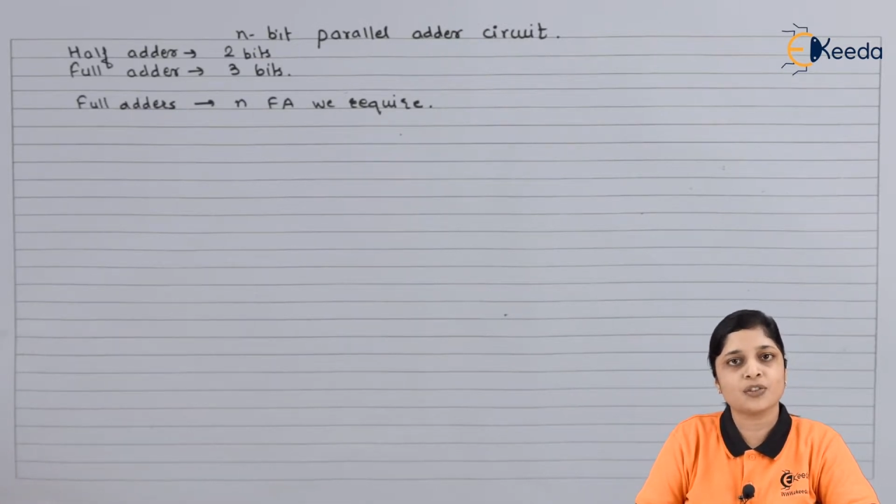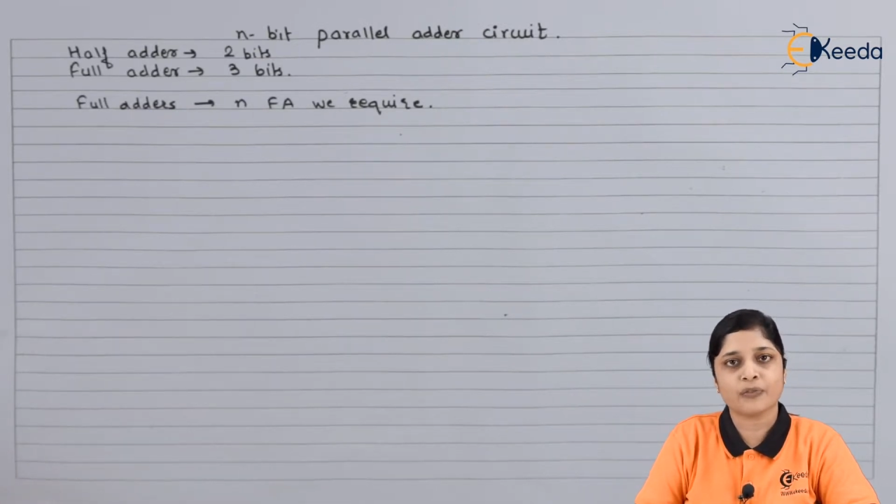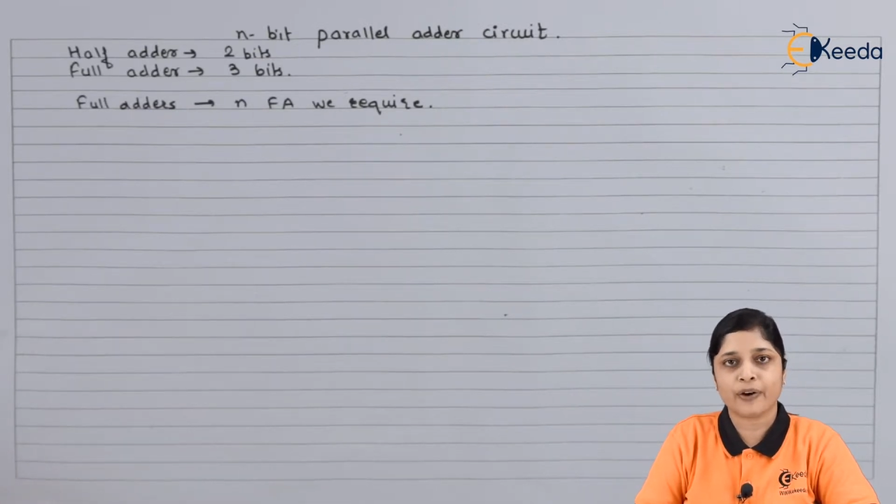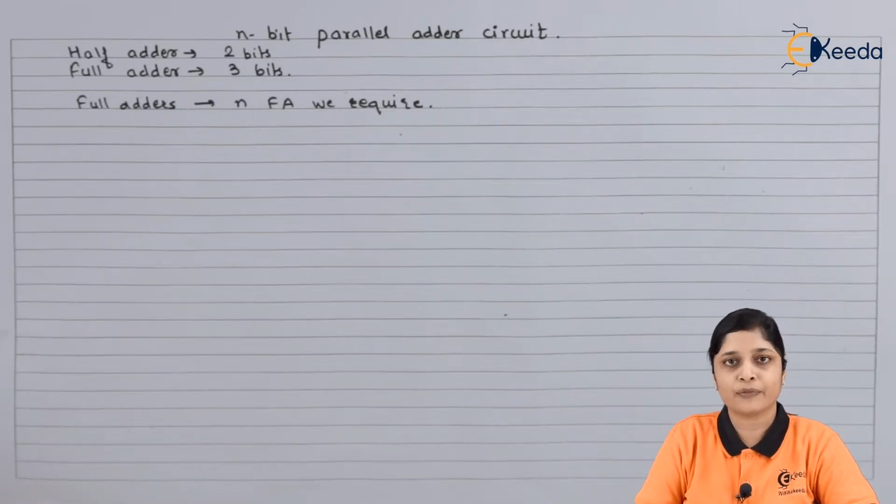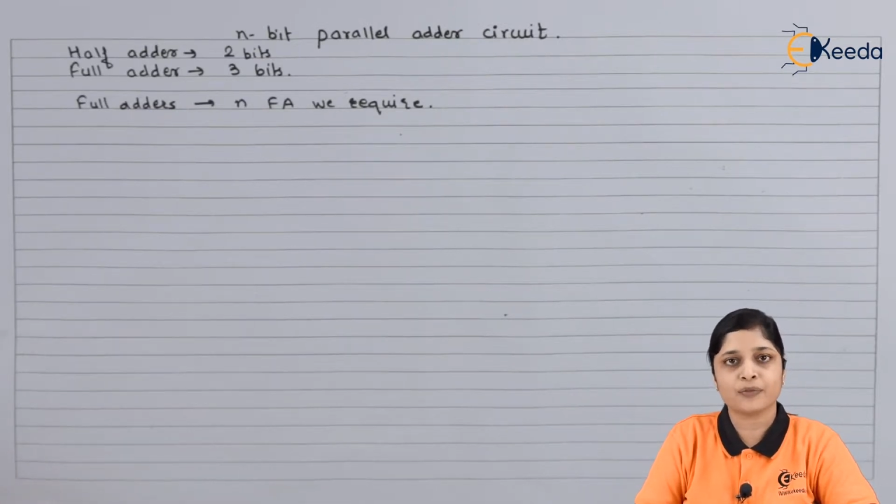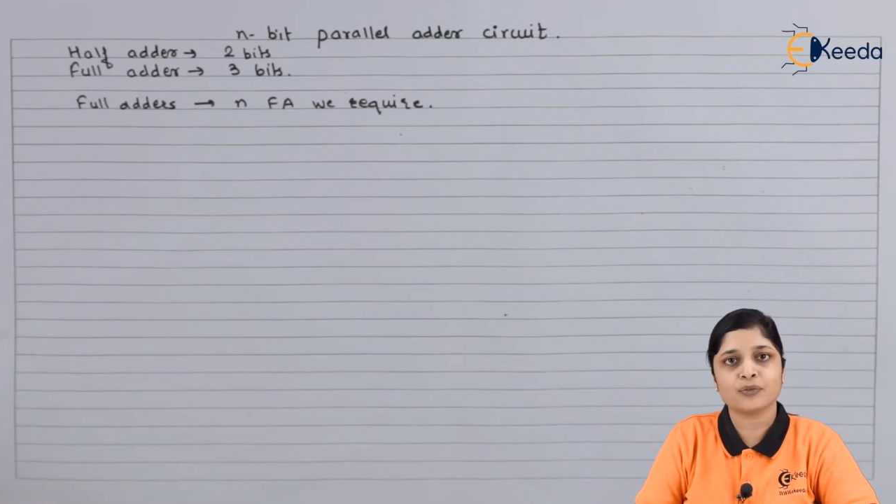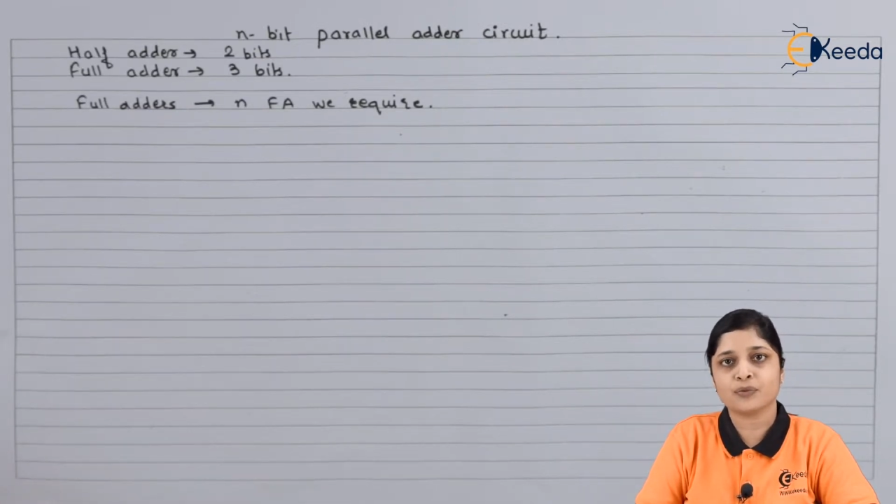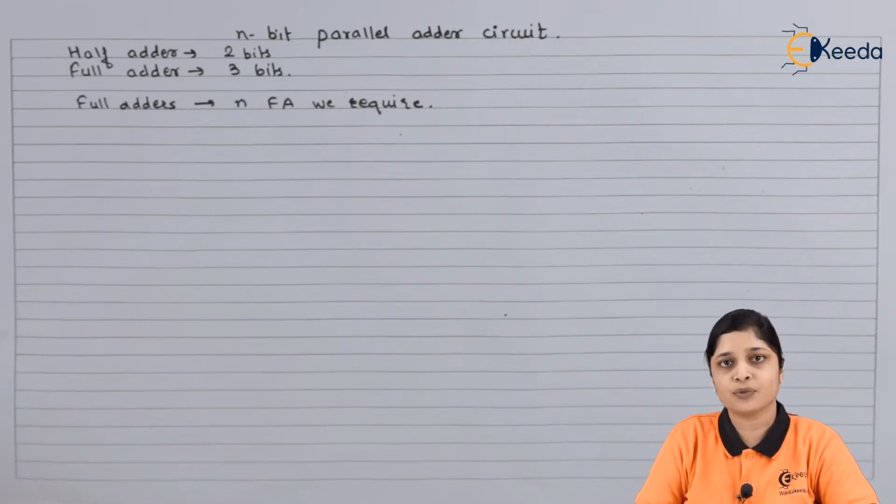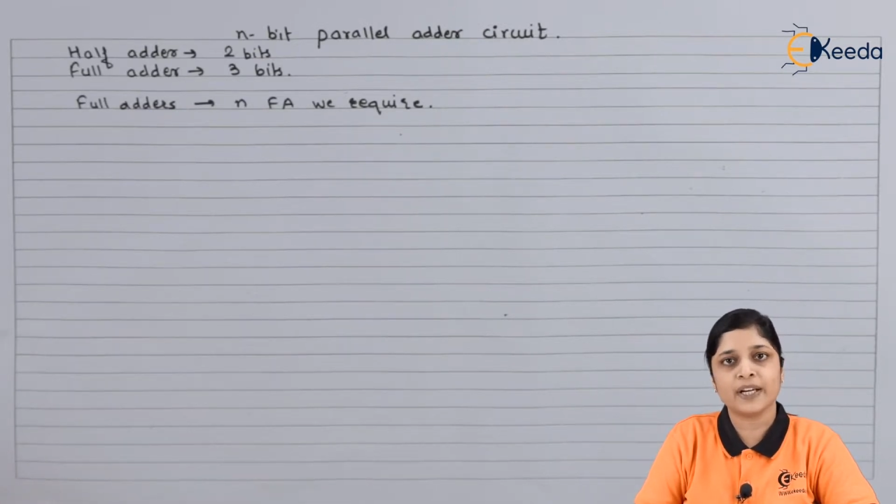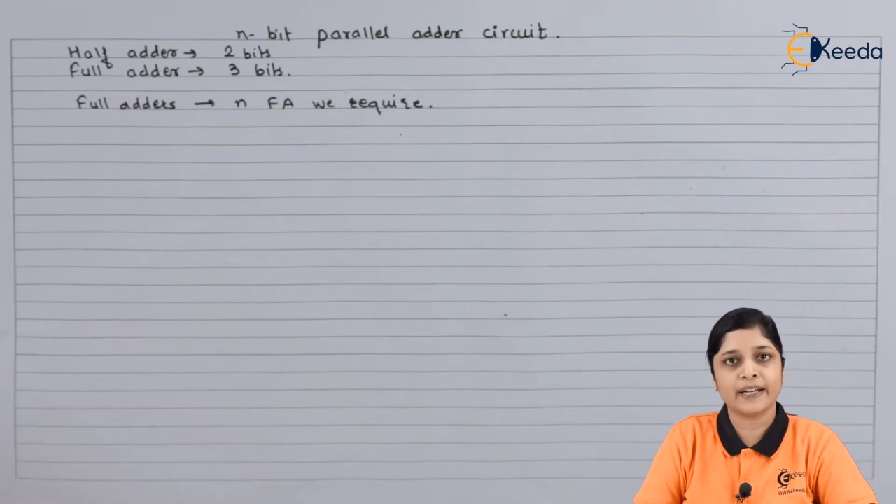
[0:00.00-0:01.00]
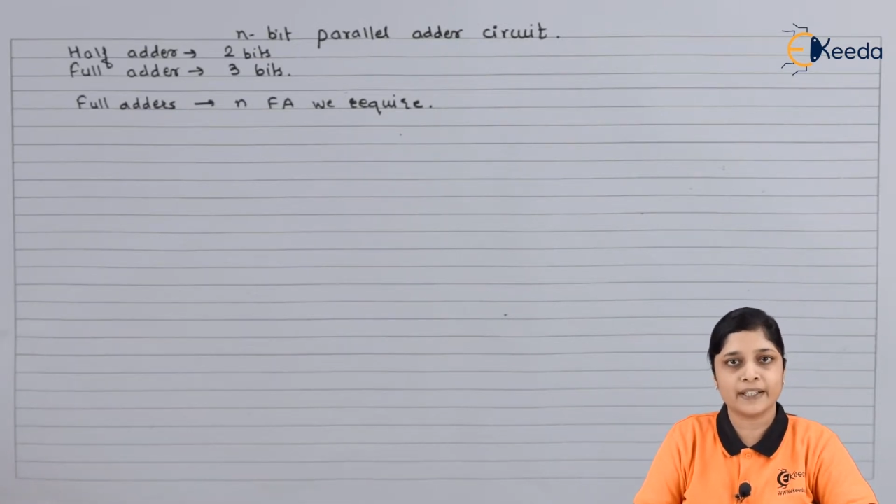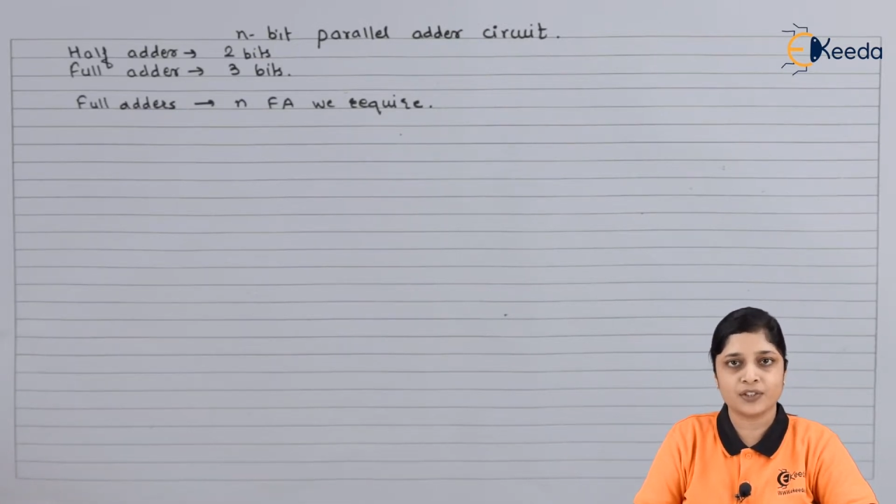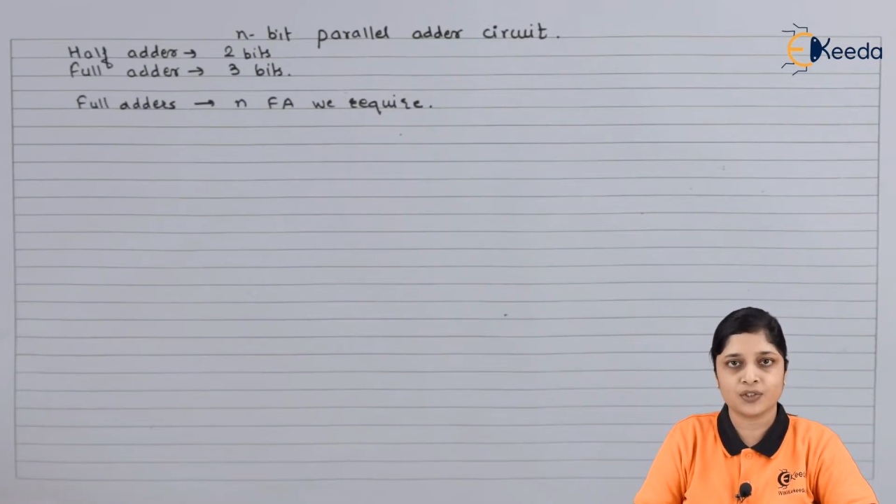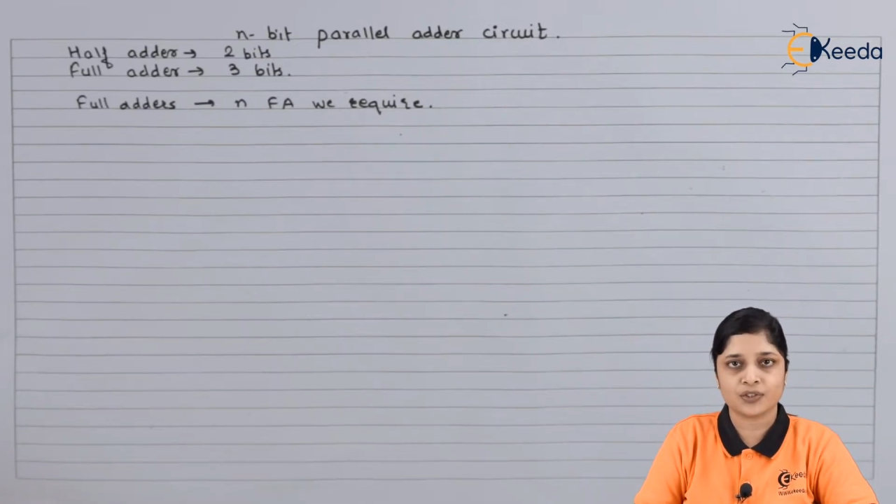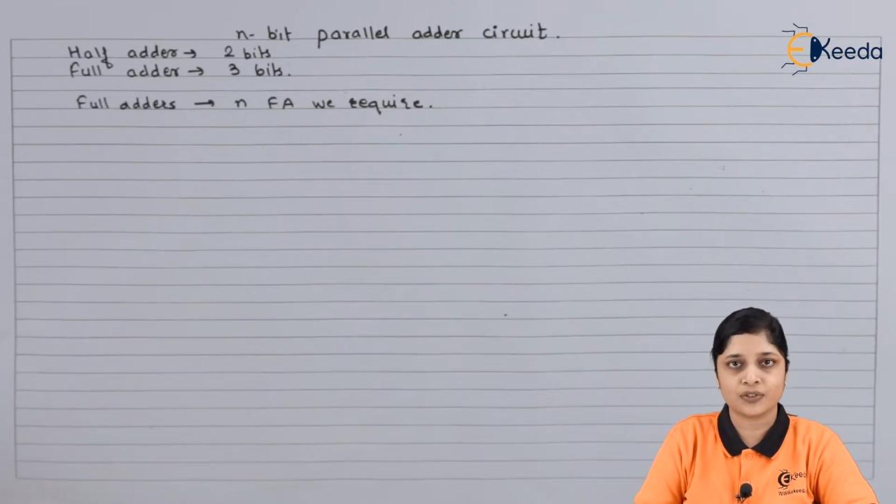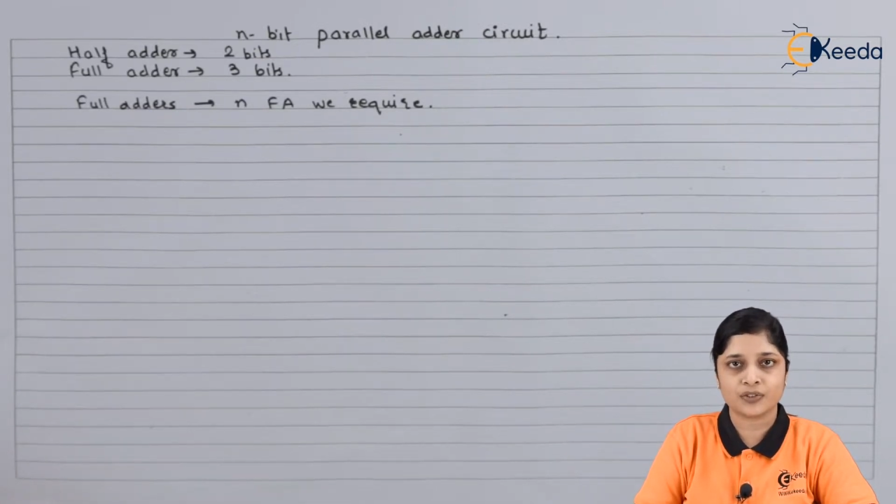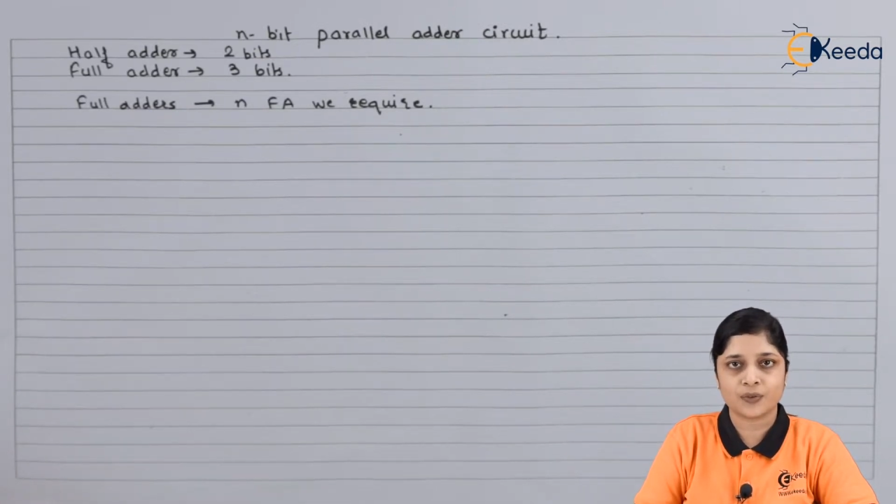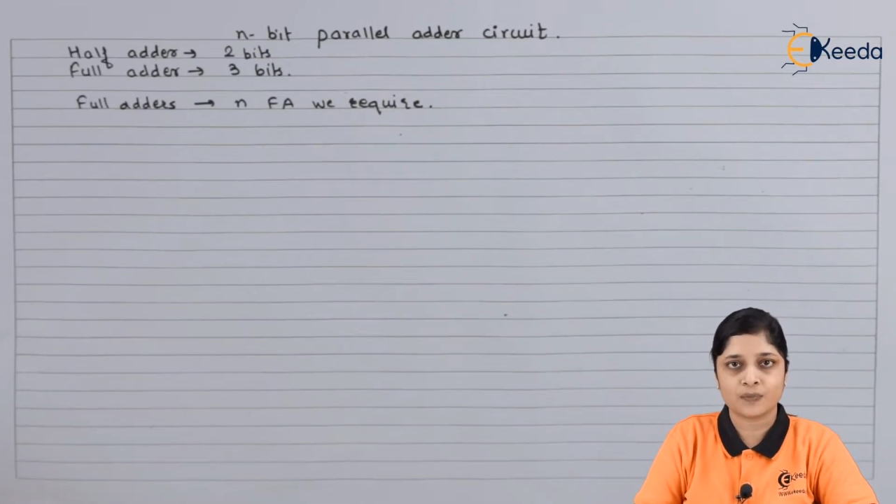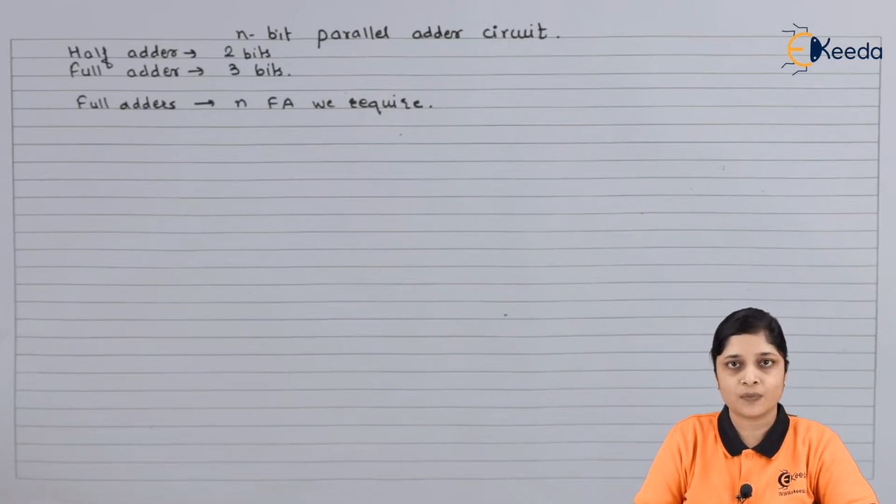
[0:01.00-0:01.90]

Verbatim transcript: you have to do the additions.